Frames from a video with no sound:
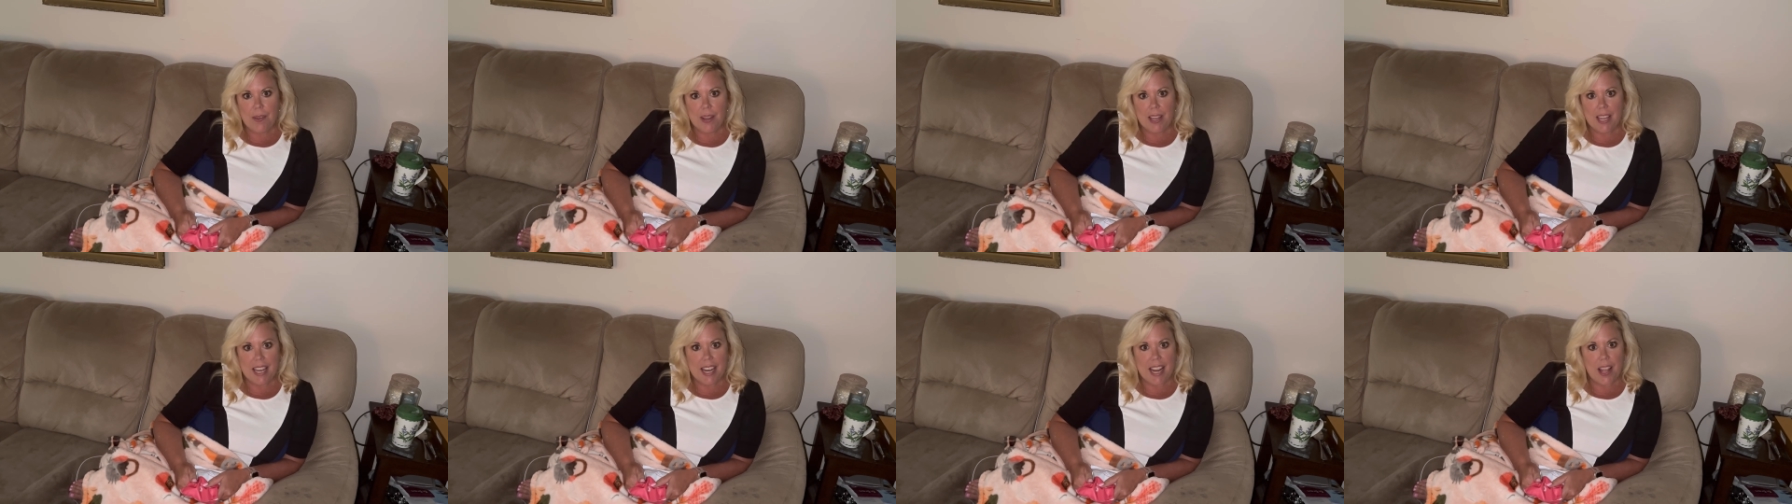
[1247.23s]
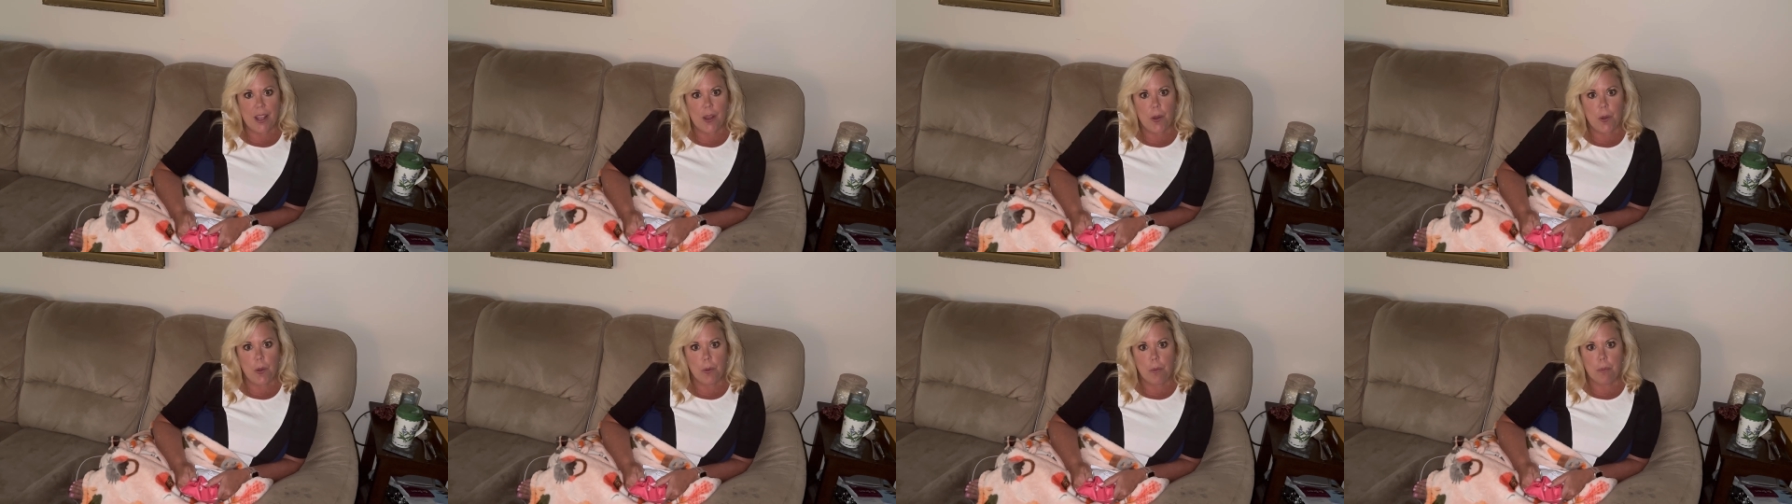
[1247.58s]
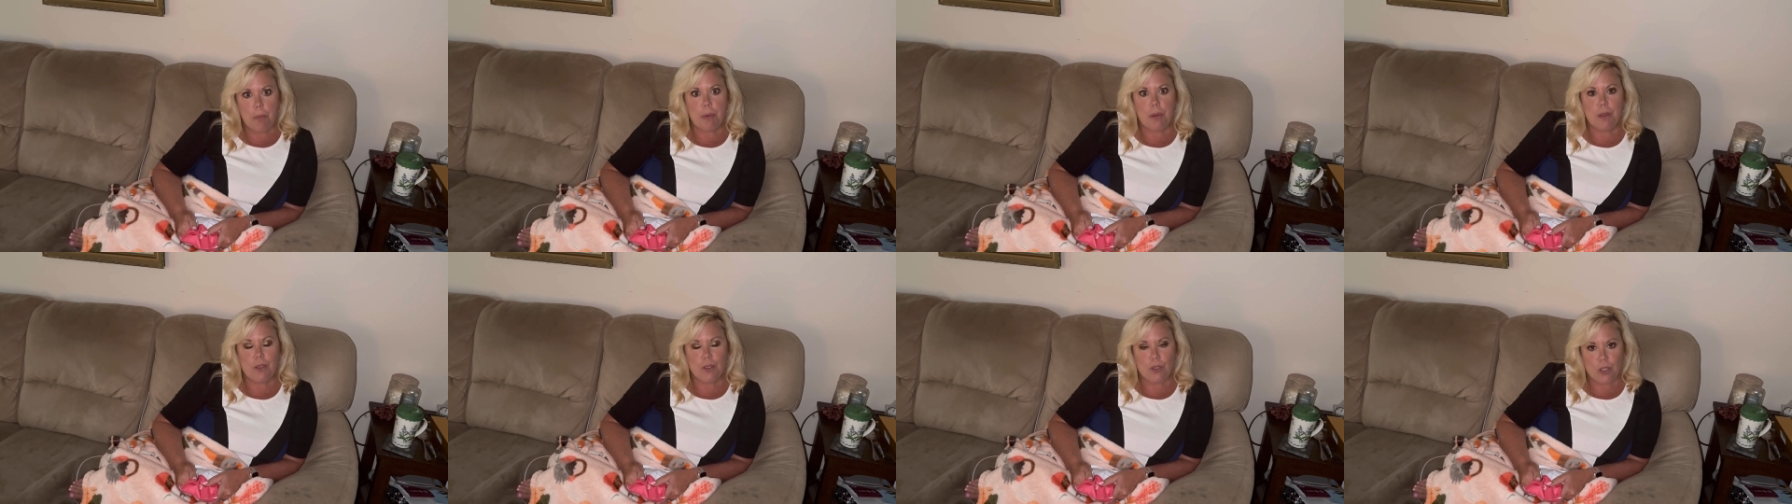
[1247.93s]
and I
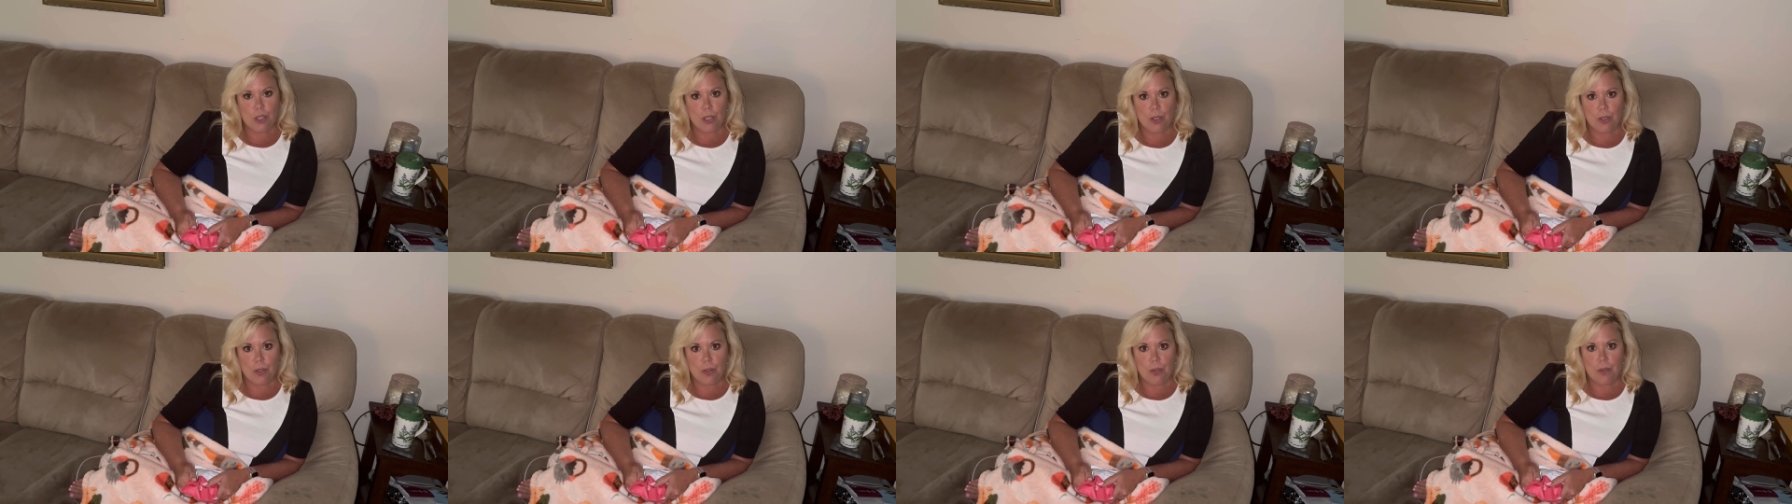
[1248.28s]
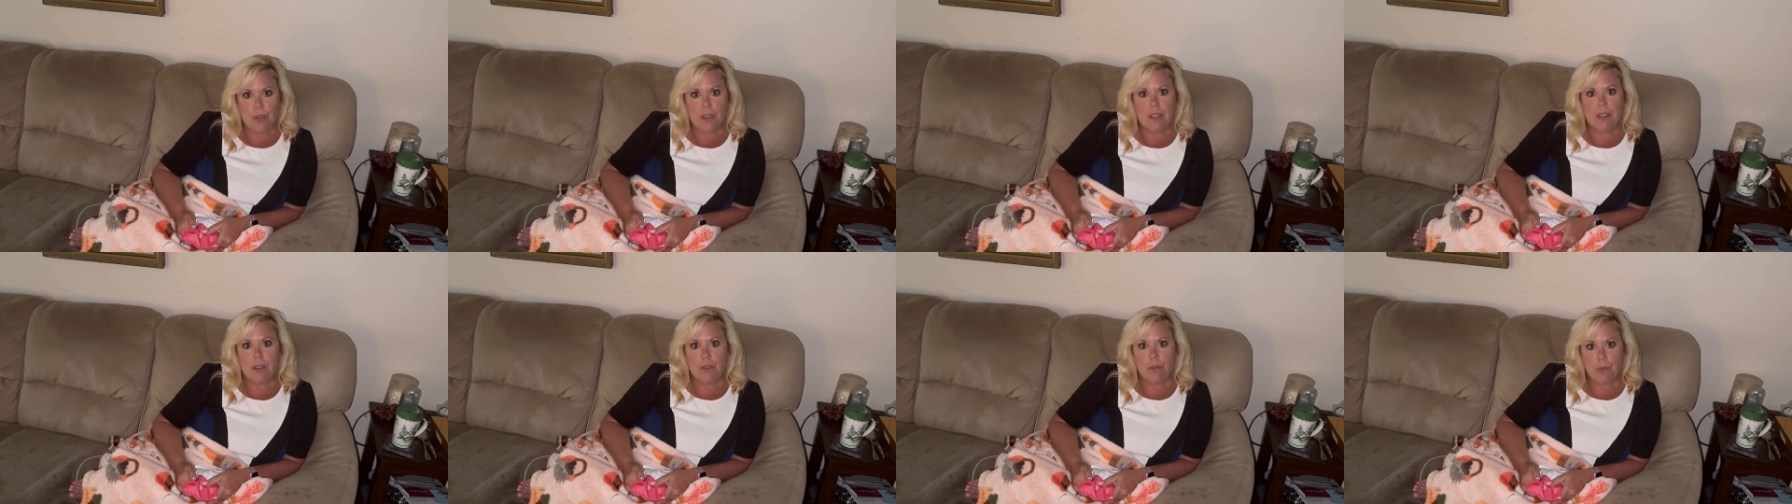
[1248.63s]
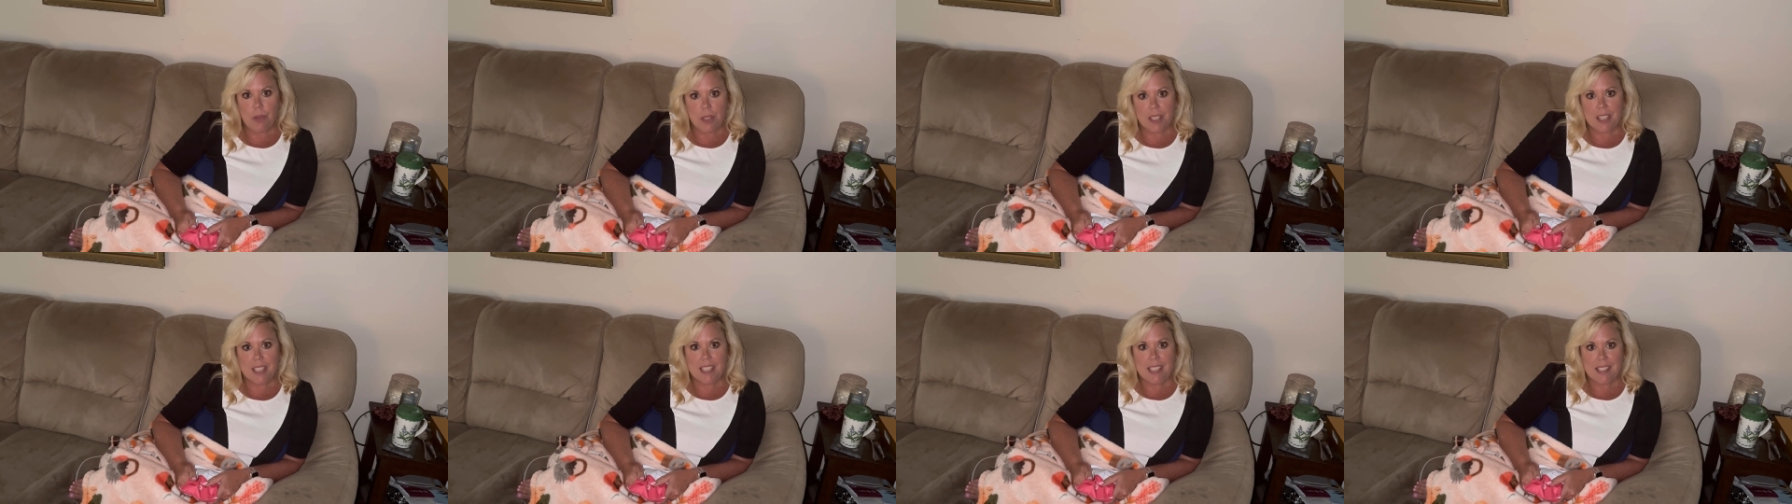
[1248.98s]
hope to
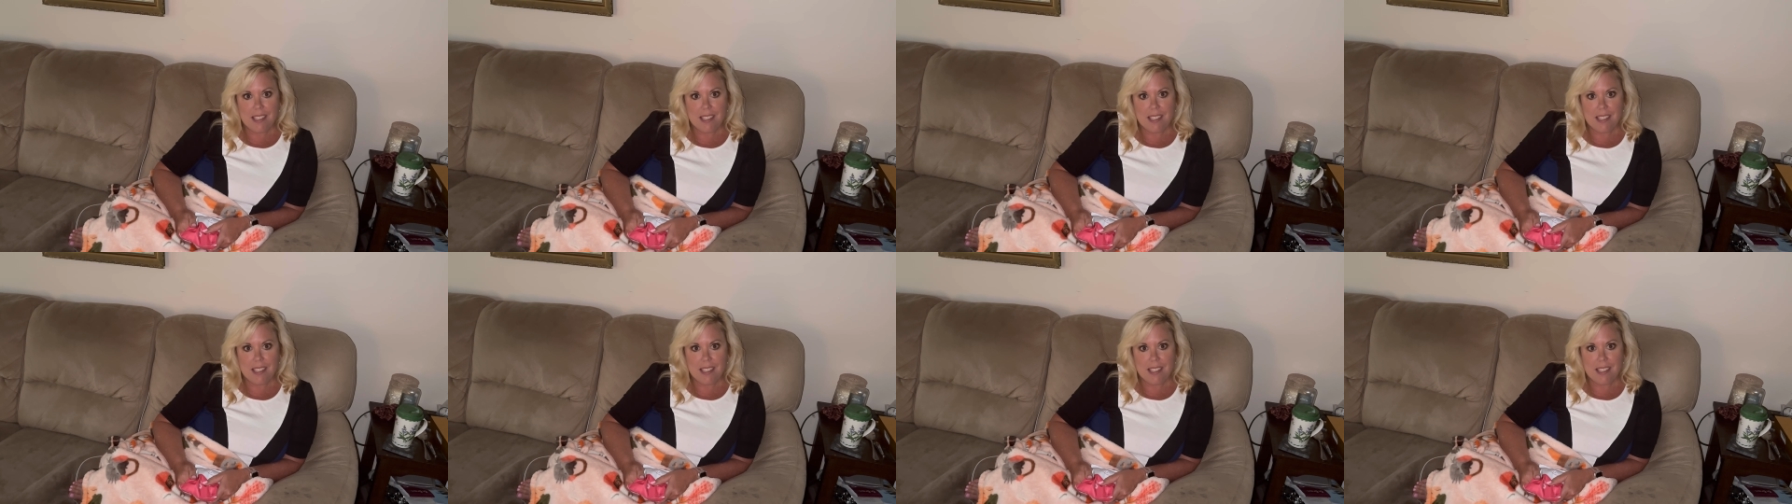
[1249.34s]
really